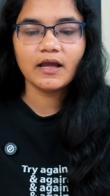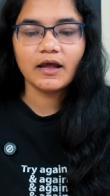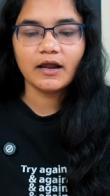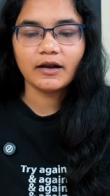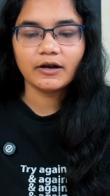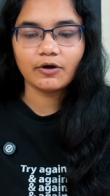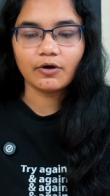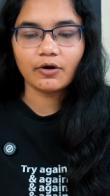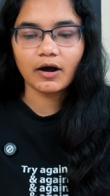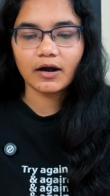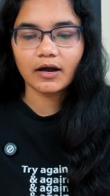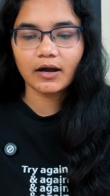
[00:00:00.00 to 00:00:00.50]

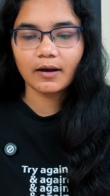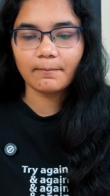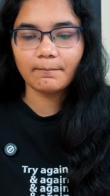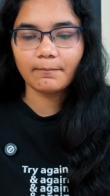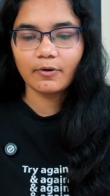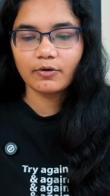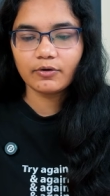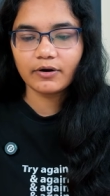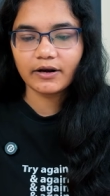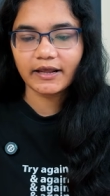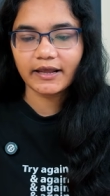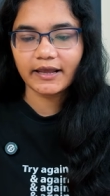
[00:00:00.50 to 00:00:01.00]
now a
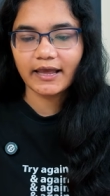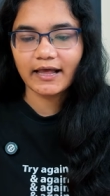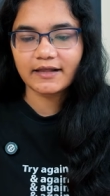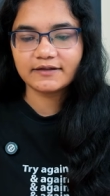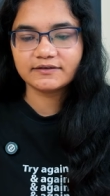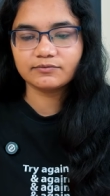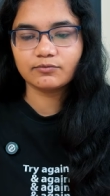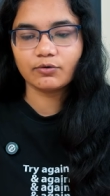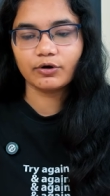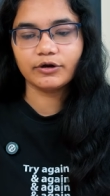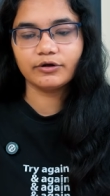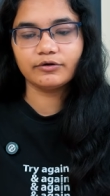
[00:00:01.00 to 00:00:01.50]
compound A has
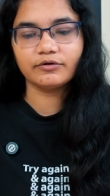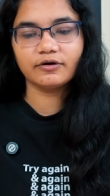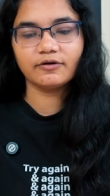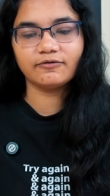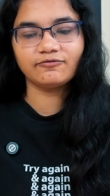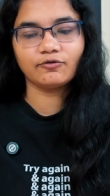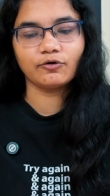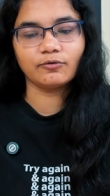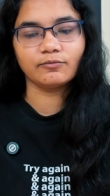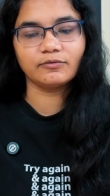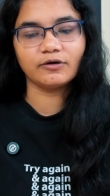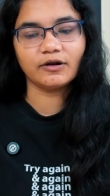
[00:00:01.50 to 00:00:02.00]
molecular
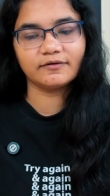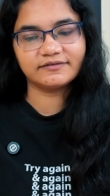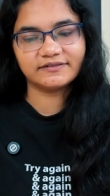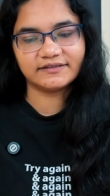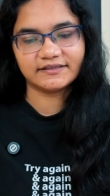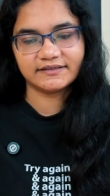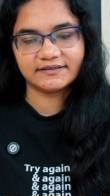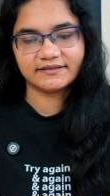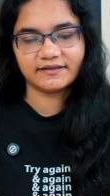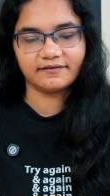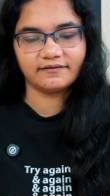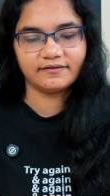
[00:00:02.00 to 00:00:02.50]
formula of
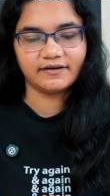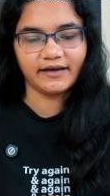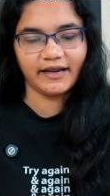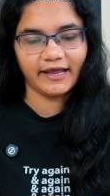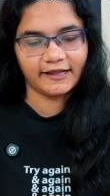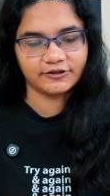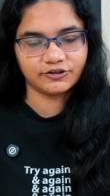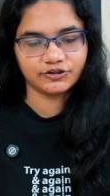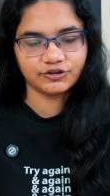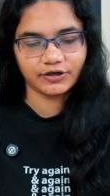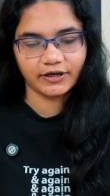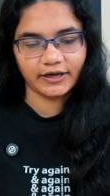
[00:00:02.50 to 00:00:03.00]

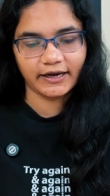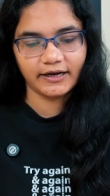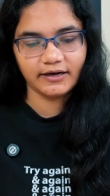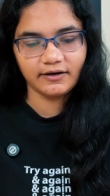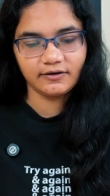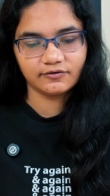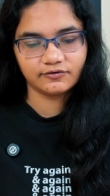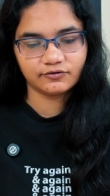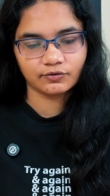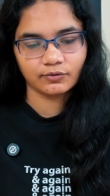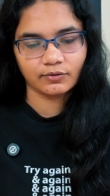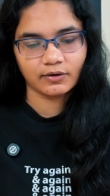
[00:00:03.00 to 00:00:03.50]
C7H8.
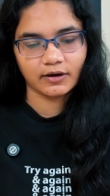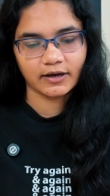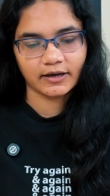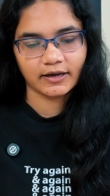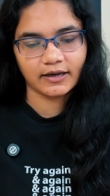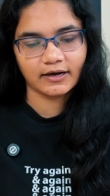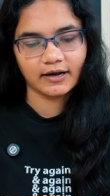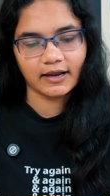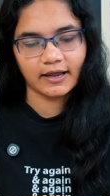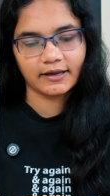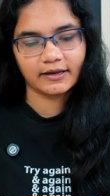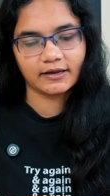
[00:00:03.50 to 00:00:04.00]
So
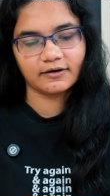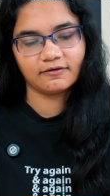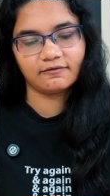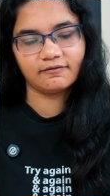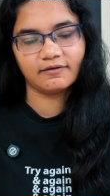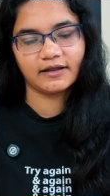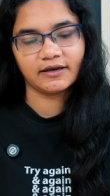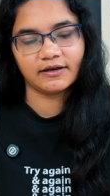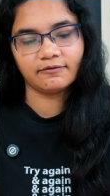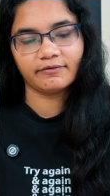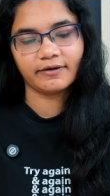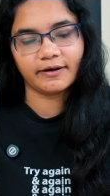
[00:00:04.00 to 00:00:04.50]
again I can
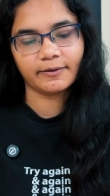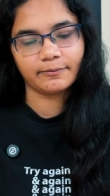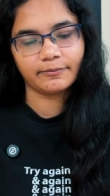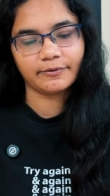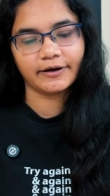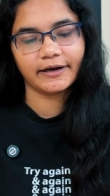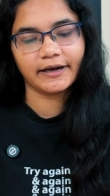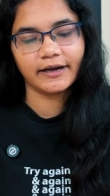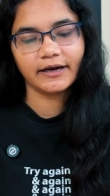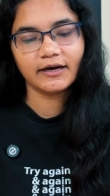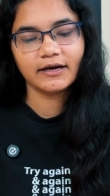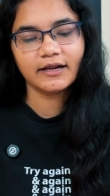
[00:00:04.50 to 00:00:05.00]
very well
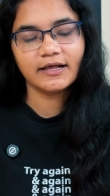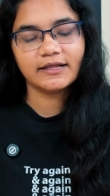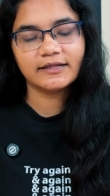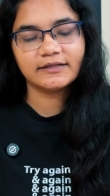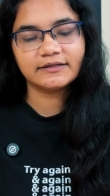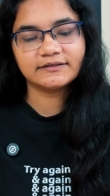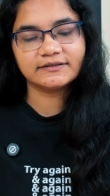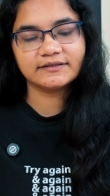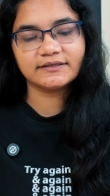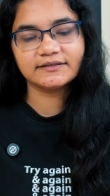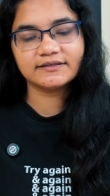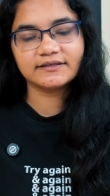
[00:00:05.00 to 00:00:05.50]
predict
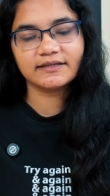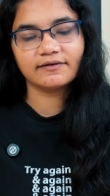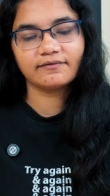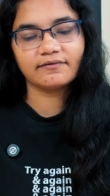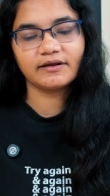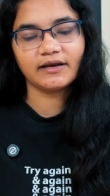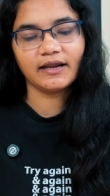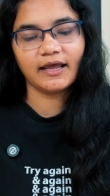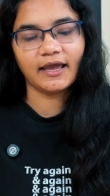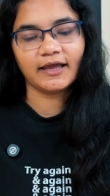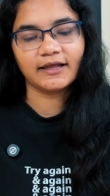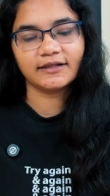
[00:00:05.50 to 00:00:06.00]

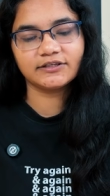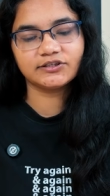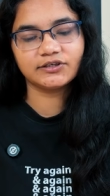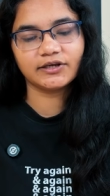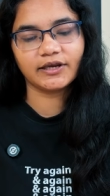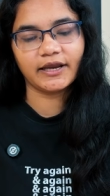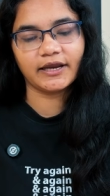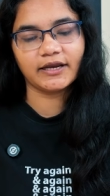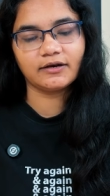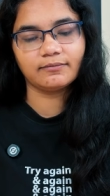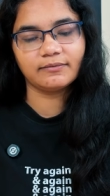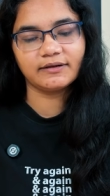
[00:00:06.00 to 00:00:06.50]

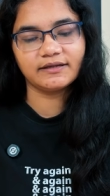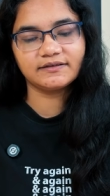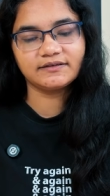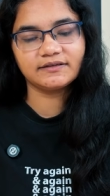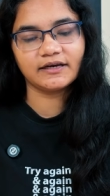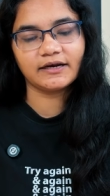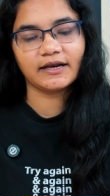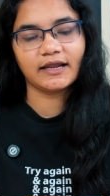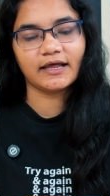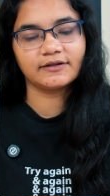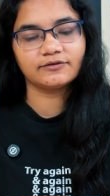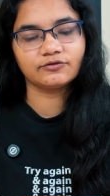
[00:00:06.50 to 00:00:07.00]
C7H8 means
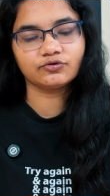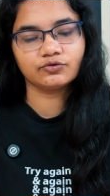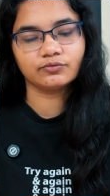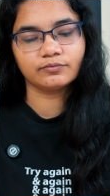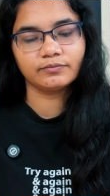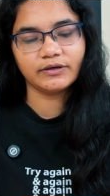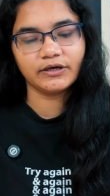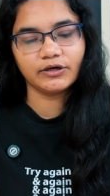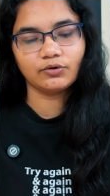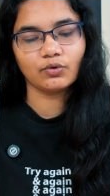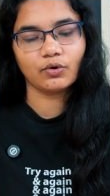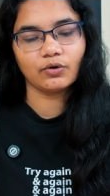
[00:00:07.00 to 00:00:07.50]
it has to
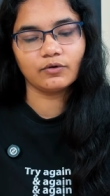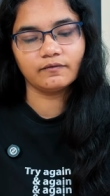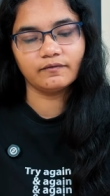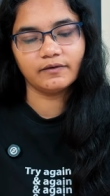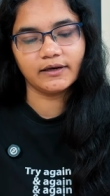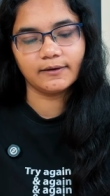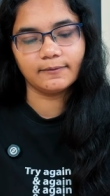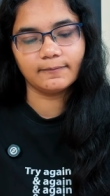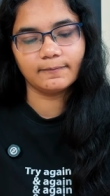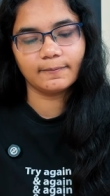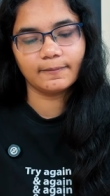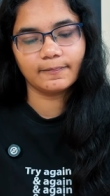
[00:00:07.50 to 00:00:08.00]
be toluene.
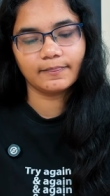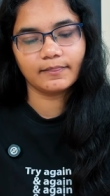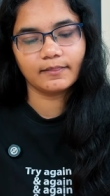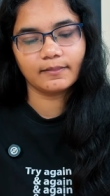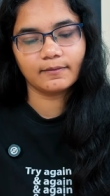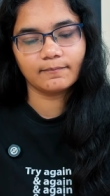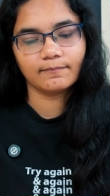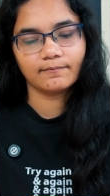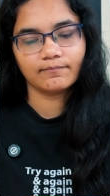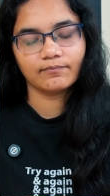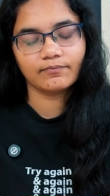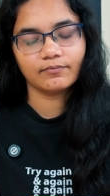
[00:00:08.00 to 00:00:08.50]

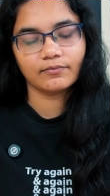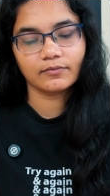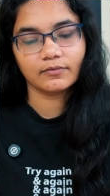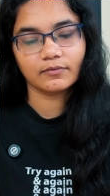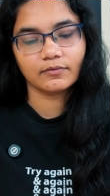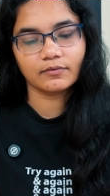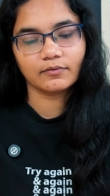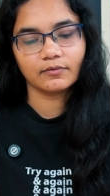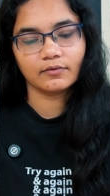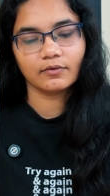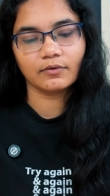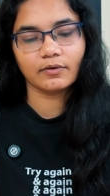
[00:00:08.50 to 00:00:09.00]

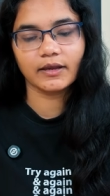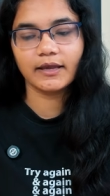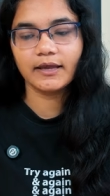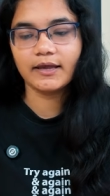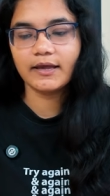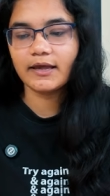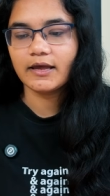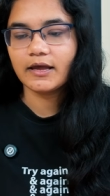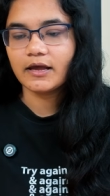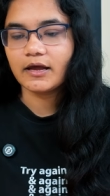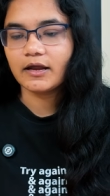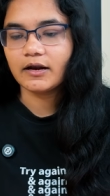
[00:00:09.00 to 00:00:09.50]
Okay,
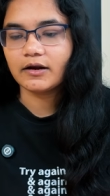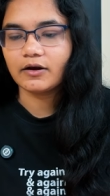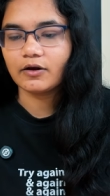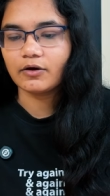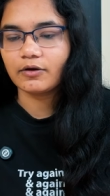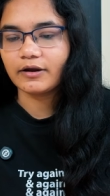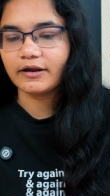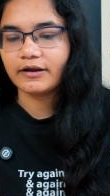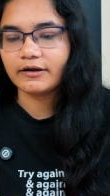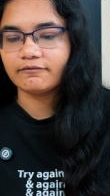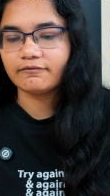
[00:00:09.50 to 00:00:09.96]
now